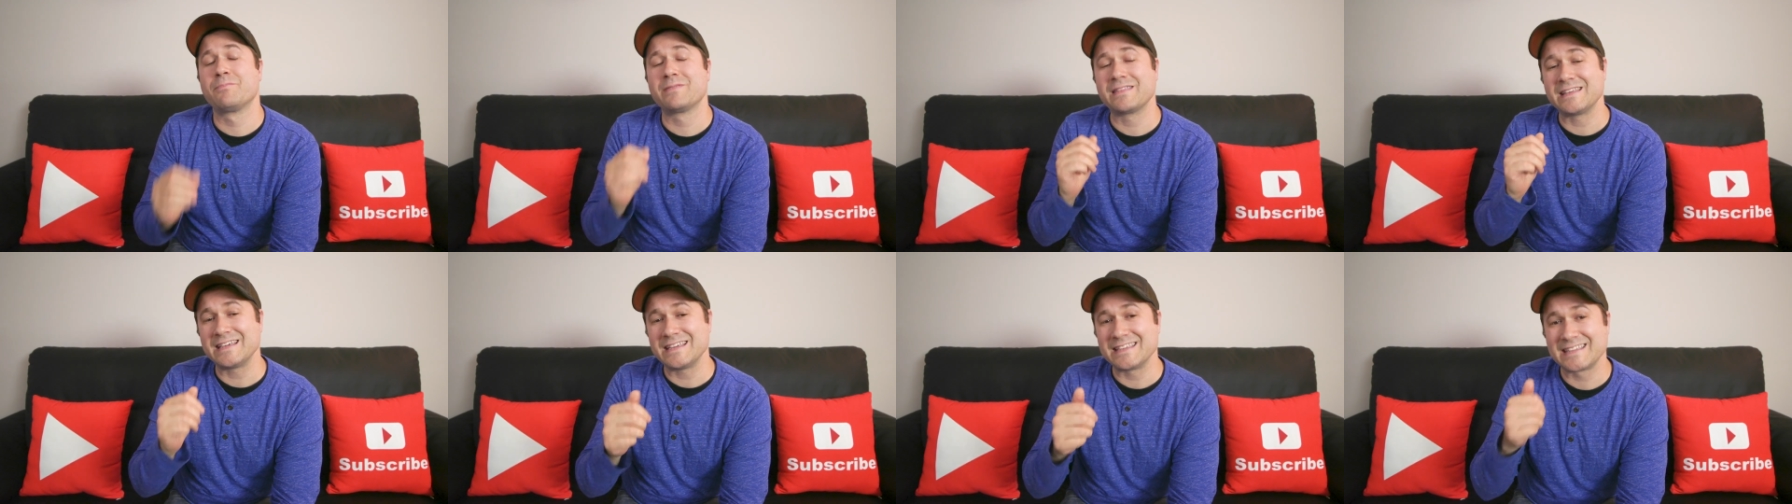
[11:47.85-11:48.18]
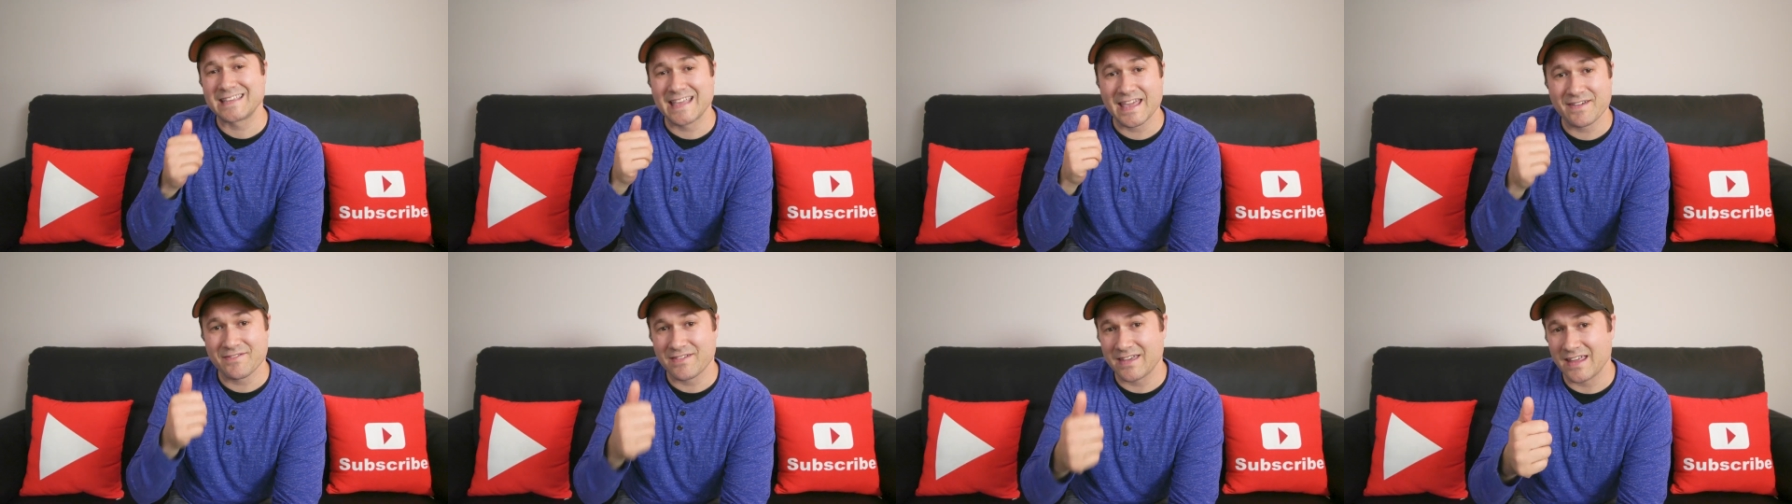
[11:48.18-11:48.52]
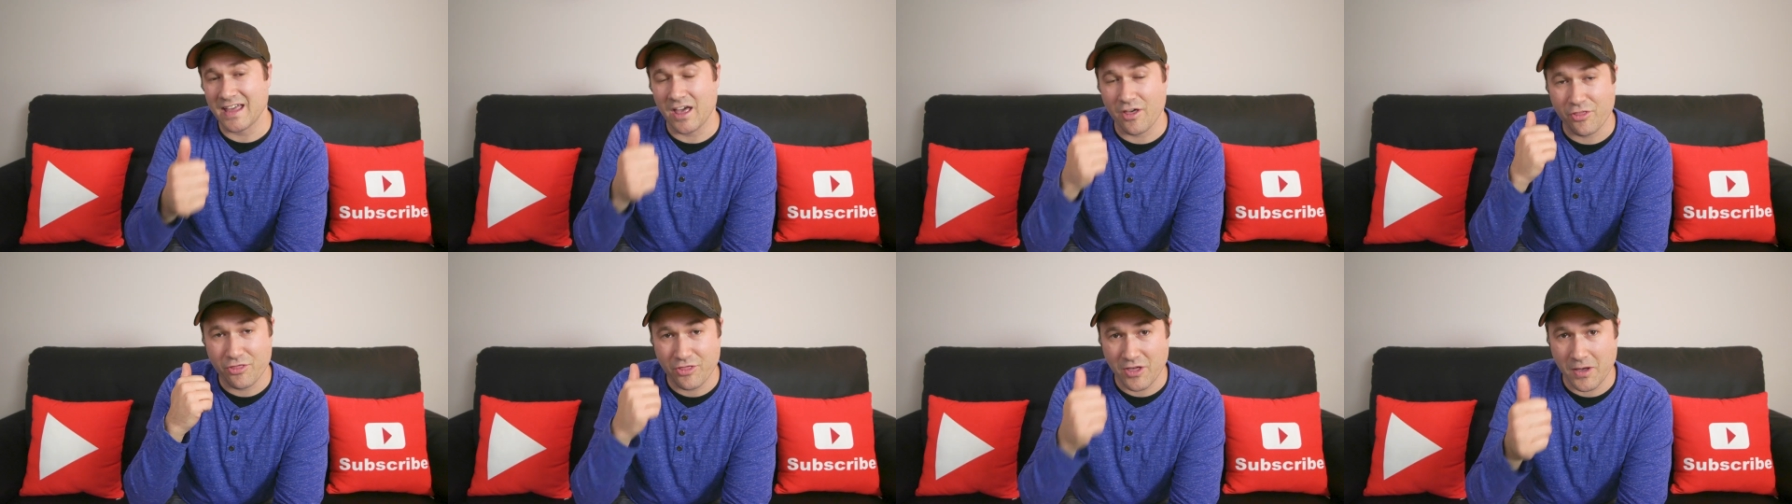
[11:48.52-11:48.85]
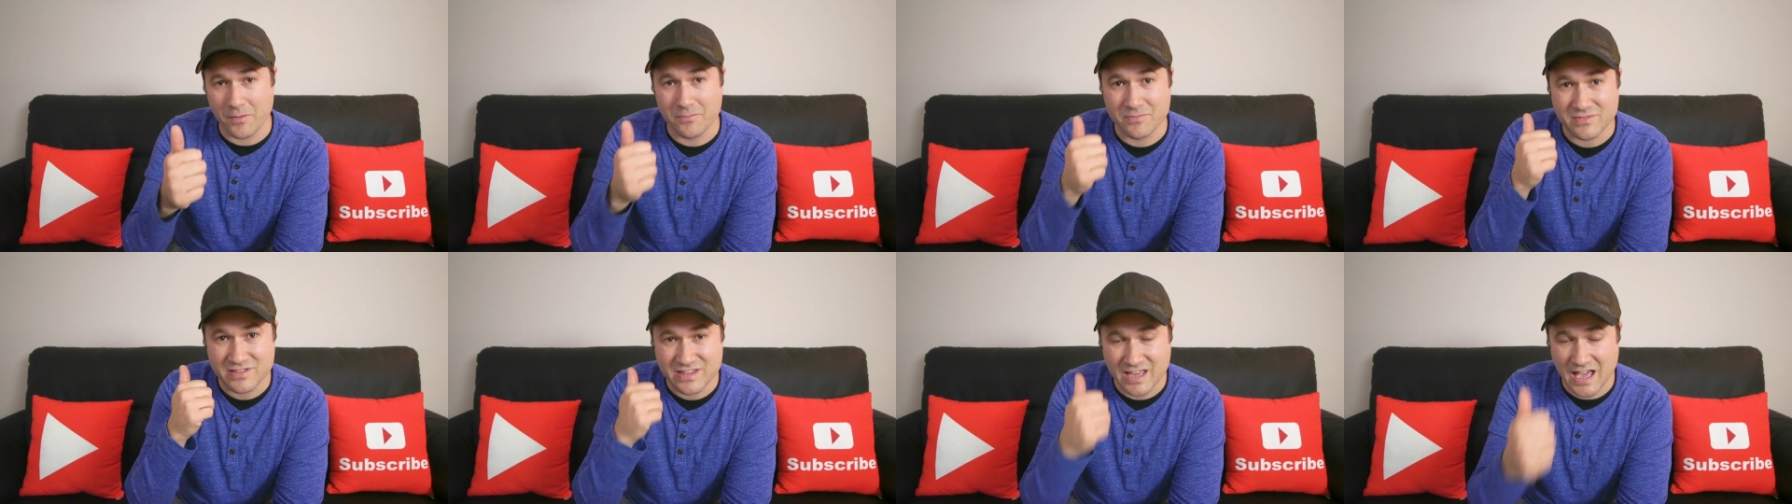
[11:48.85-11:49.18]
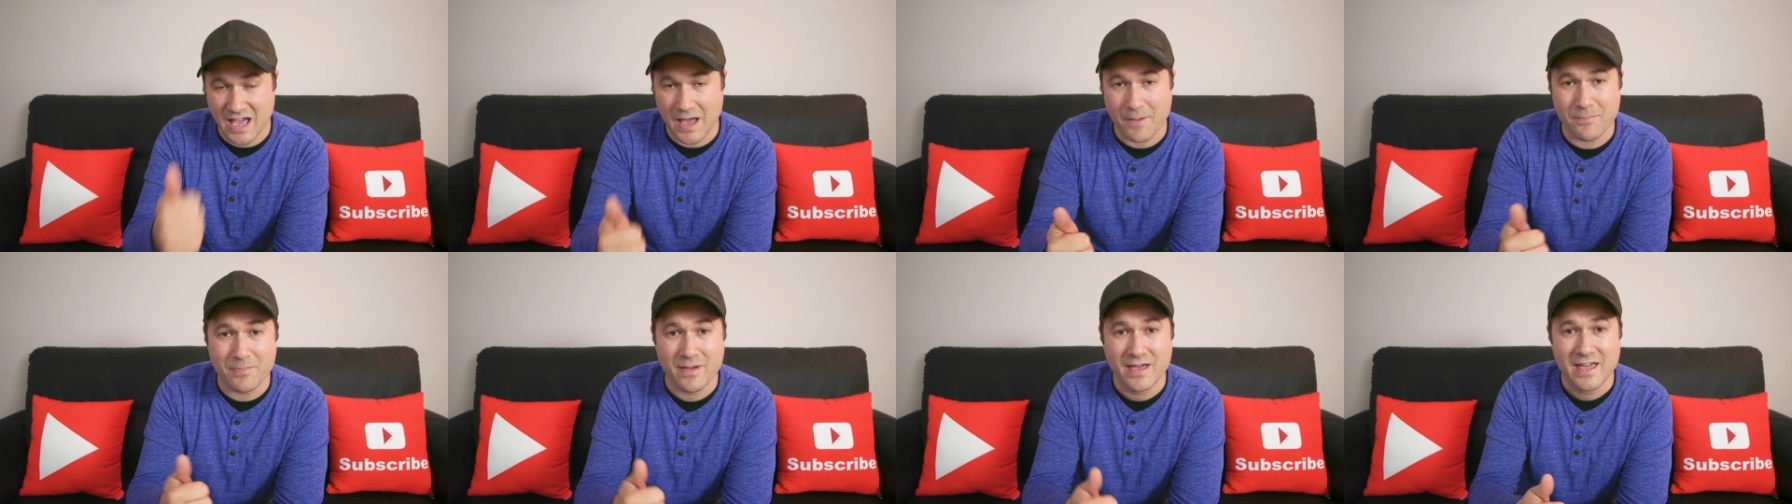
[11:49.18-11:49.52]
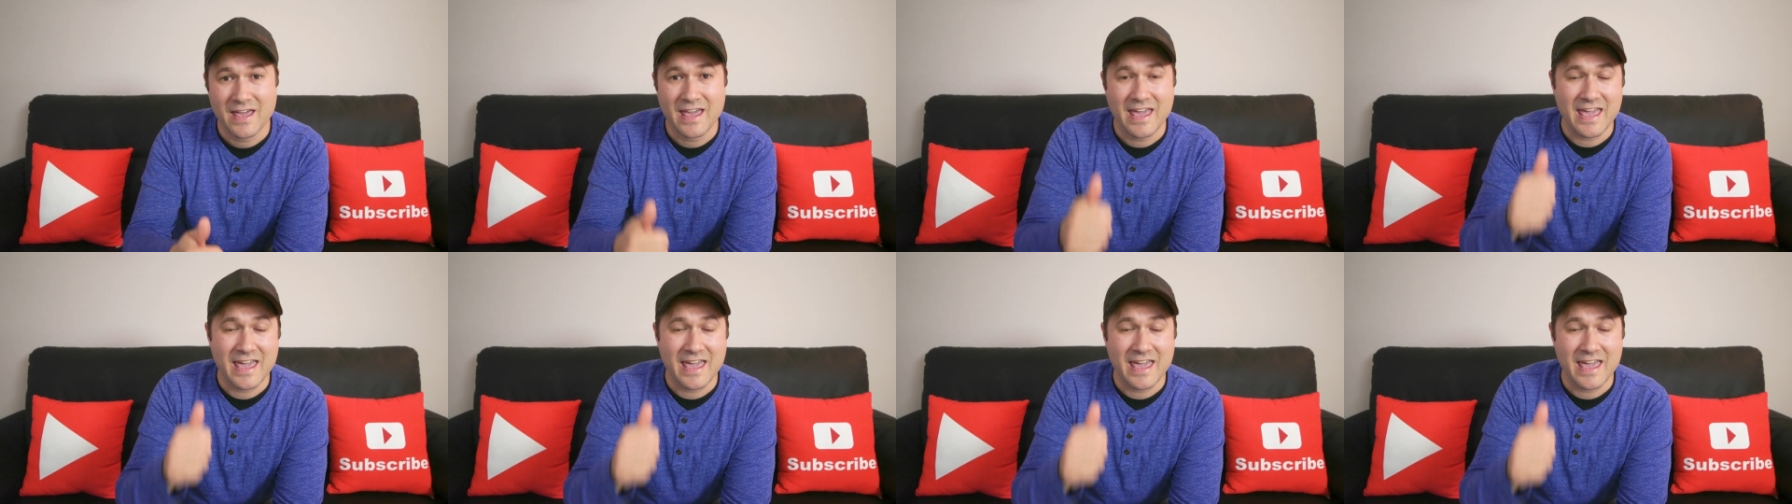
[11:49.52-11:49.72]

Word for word: please give it a thumbs up